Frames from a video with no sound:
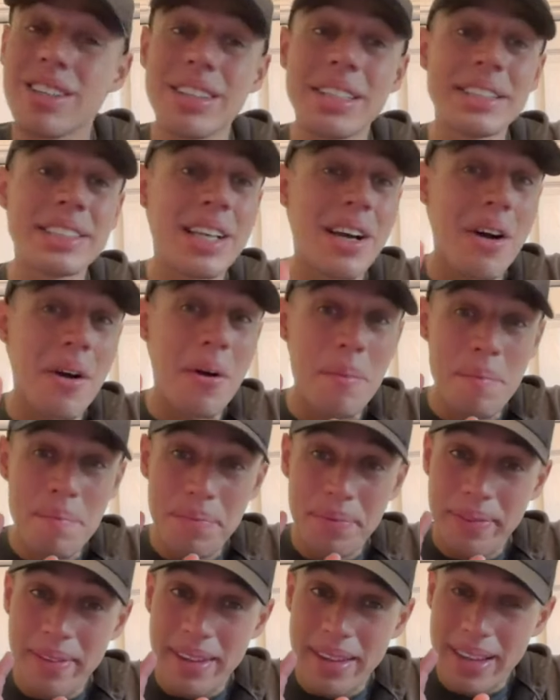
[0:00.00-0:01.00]
Liddell,
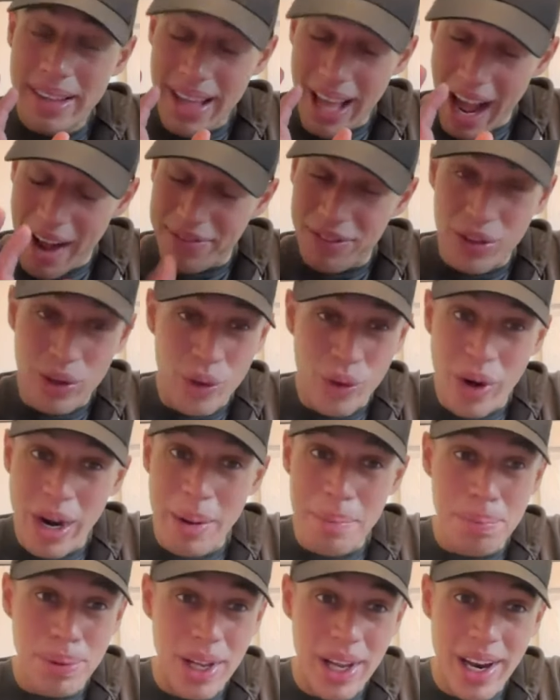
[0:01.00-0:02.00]
after a
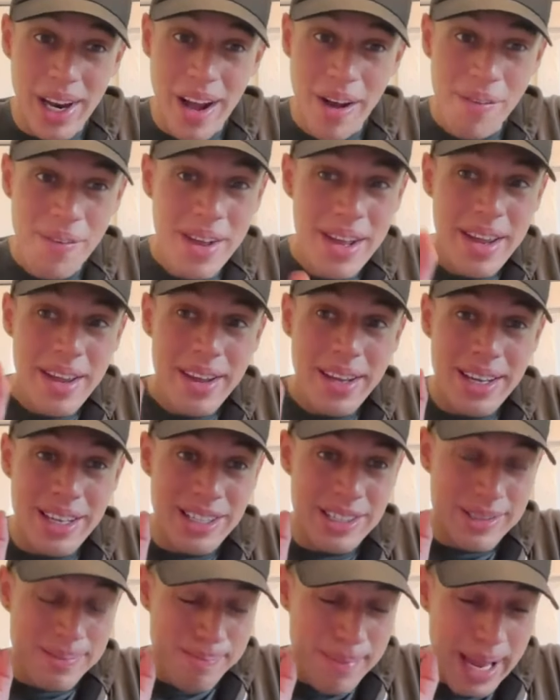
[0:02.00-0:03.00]
great playoff,
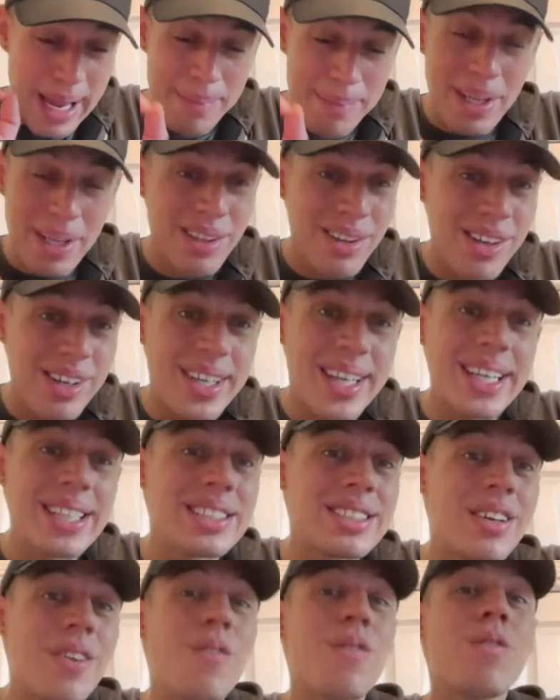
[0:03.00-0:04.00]
is maybe looking
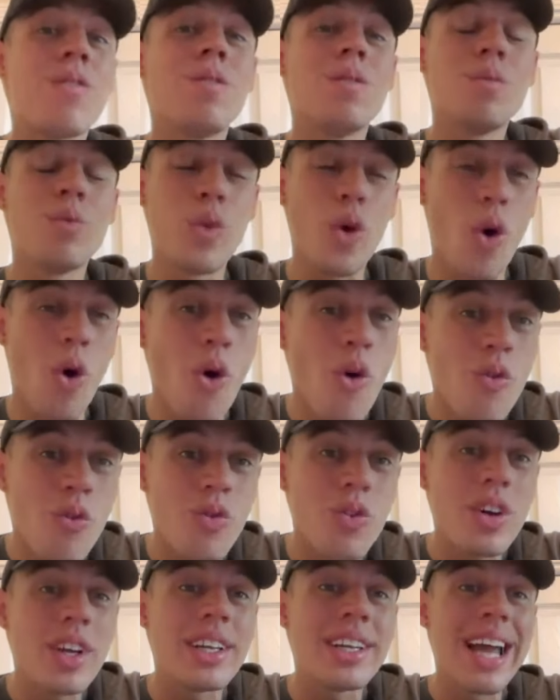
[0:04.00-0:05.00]
to
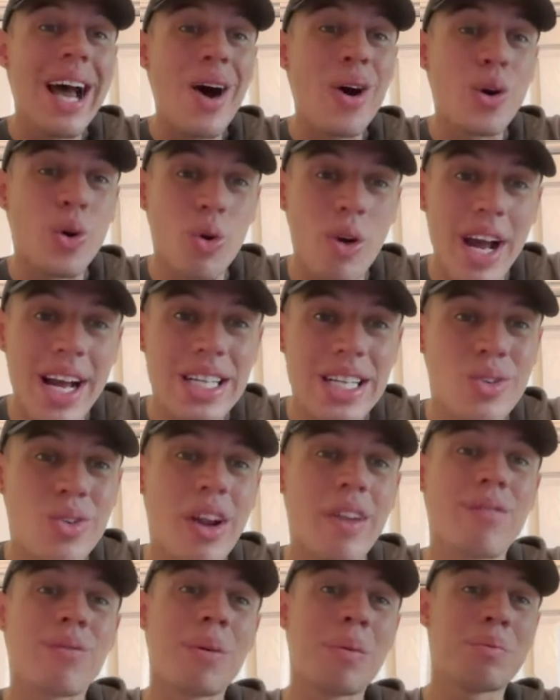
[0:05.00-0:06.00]
hopefully now
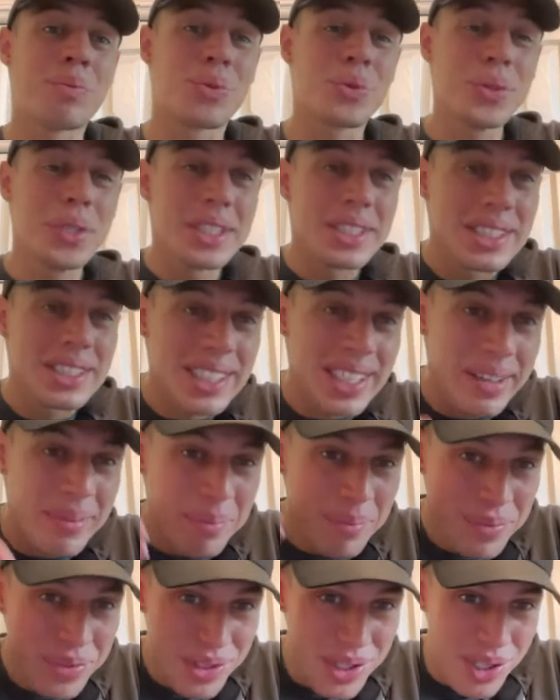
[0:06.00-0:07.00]
graduate from 3C
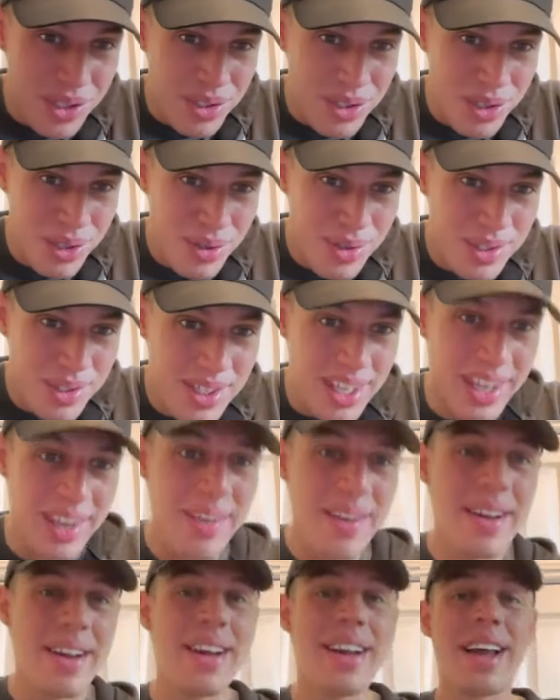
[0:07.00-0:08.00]
to 2C.
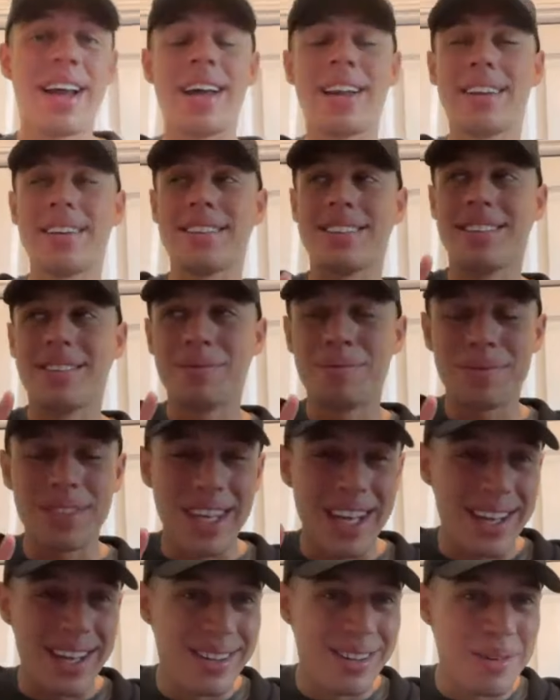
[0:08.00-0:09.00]
And
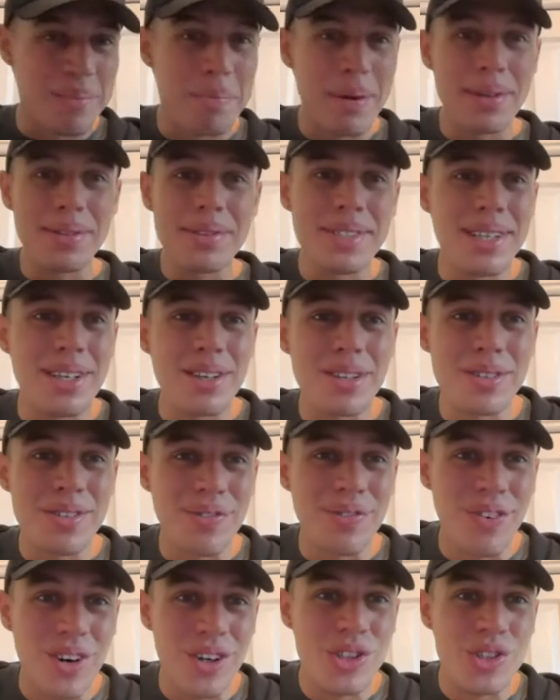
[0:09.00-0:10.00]
Bill Zito's
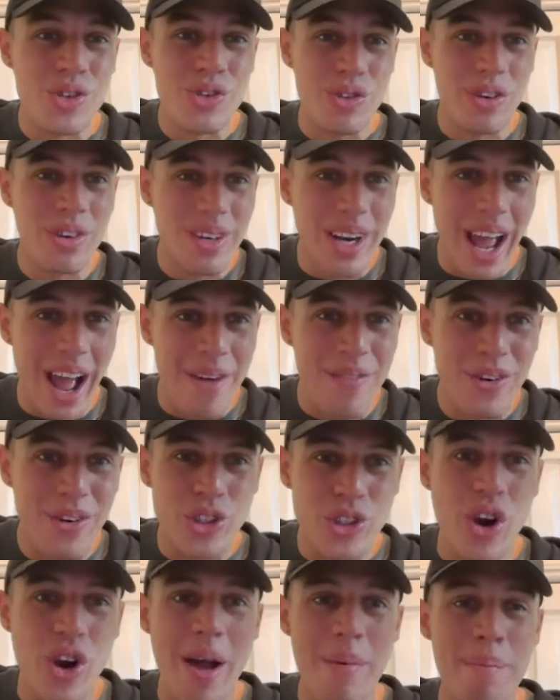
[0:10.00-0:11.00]
first ever
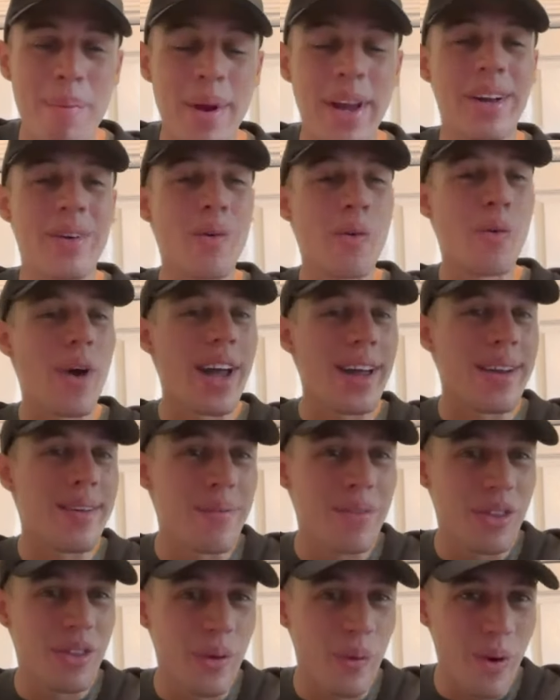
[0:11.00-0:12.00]
draft pick
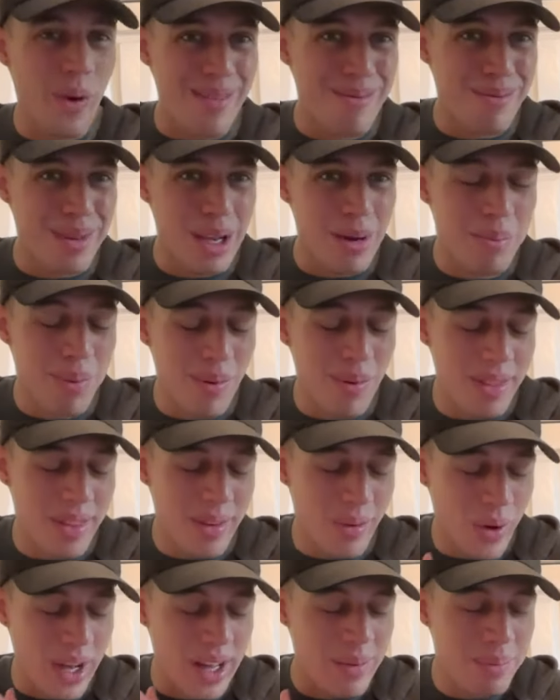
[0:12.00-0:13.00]
when
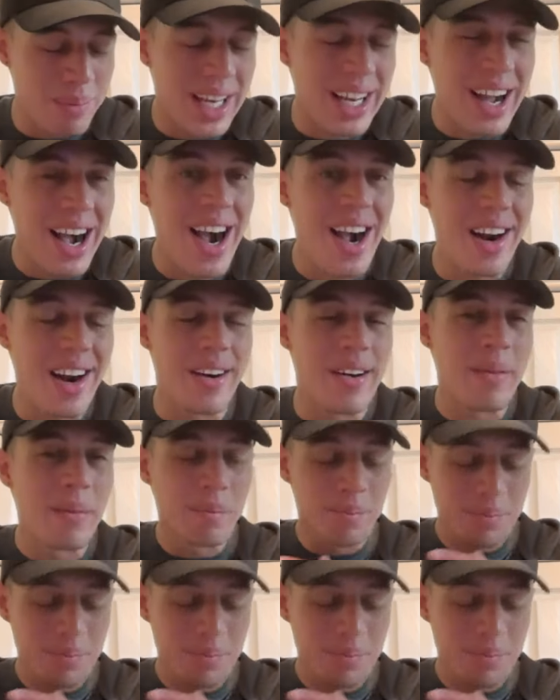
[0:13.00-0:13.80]
being hired